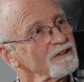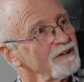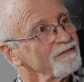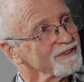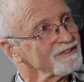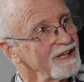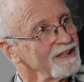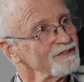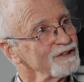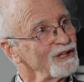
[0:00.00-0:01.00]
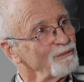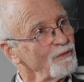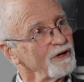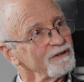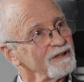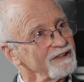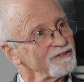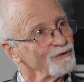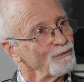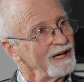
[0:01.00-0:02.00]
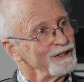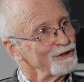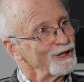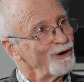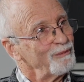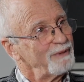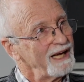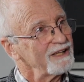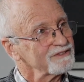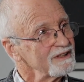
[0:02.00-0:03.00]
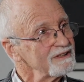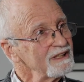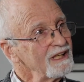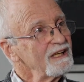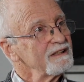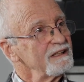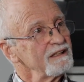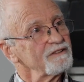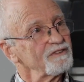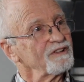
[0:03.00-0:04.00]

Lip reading: the conversation and moderates the way you go about it, then it